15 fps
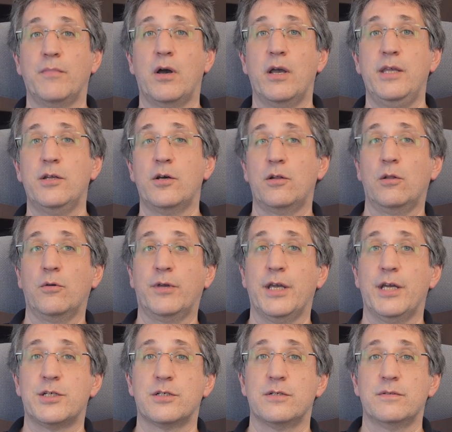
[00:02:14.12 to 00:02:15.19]
In other
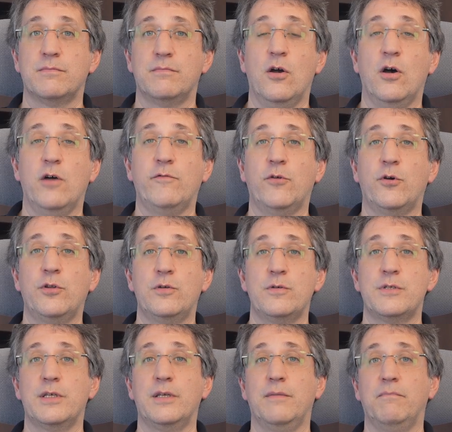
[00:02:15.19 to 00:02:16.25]
location, avoid
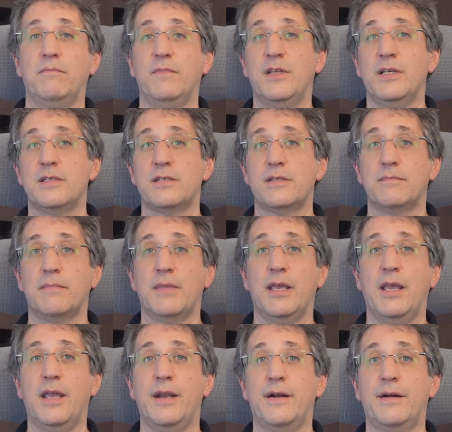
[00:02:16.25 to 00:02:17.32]
using this,
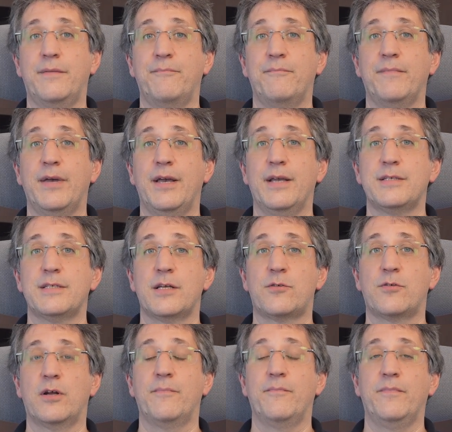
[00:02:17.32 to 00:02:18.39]
here,
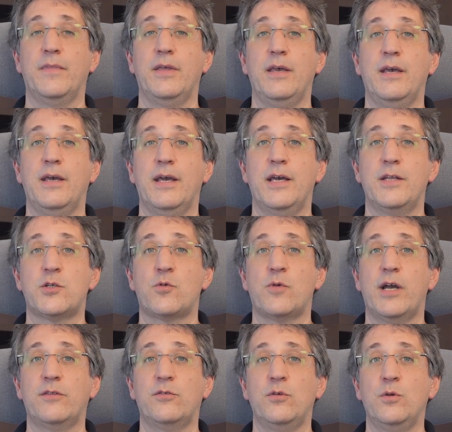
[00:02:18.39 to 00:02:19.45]
etc. and
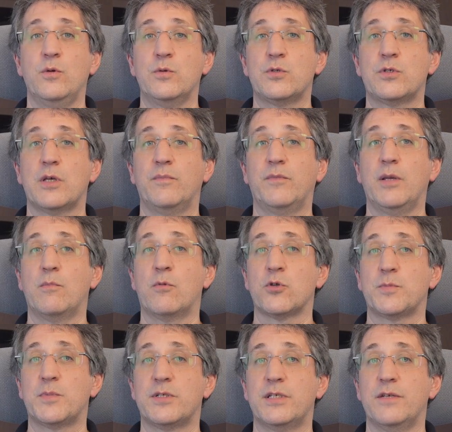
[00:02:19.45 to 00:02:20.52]
try to use something more
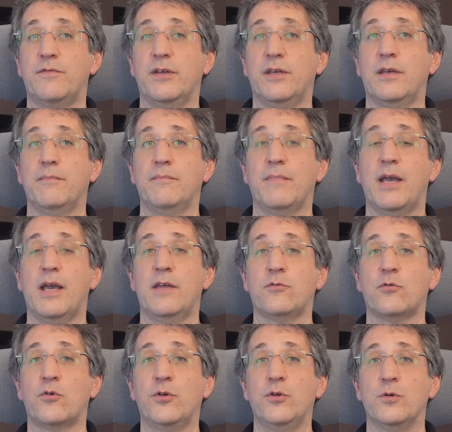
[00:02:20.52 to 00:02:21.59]
specific
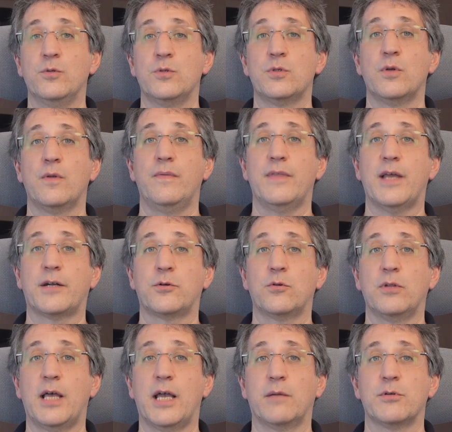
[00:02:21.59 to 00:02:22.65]
and/or use natural
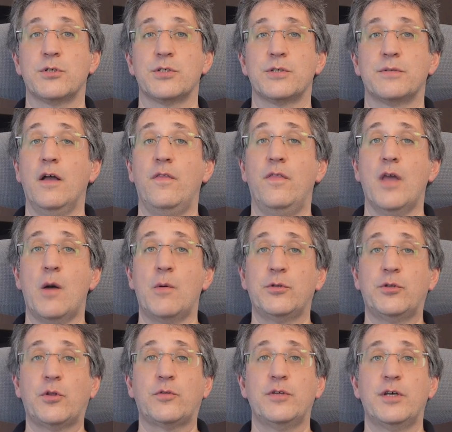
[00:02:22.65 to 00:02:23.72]
languages. Now on
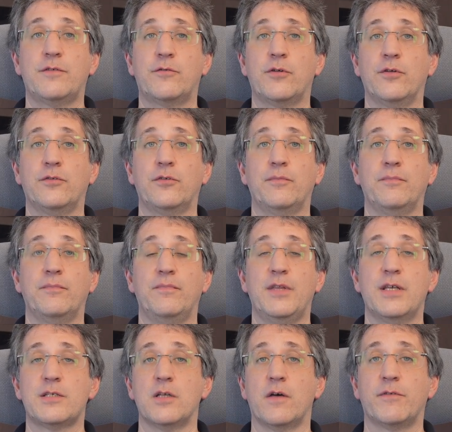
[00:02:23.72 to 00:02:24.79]
the .NET front,
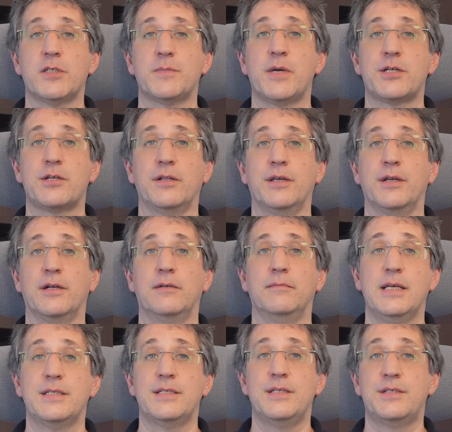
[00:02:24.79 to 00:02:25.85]
there's nothing special here,
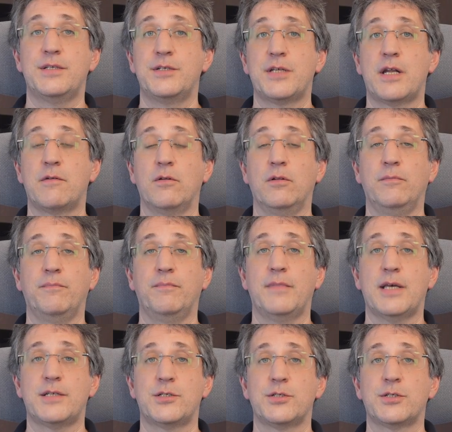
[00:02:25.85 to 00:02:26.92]
since in general
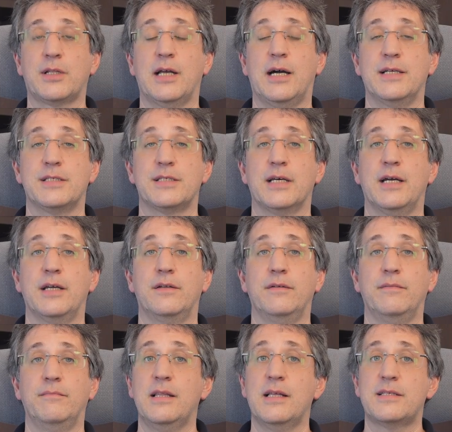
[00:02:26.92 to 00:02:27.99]
that's just client-side.
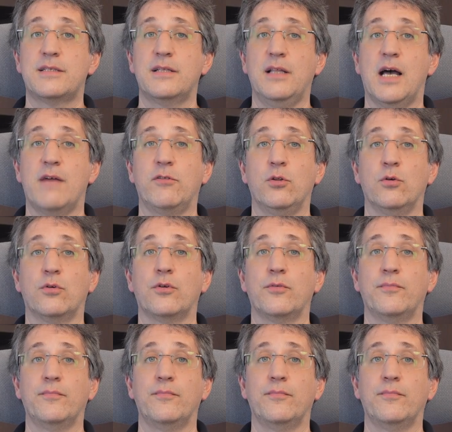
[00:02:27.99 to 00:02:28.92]
Let's still have a look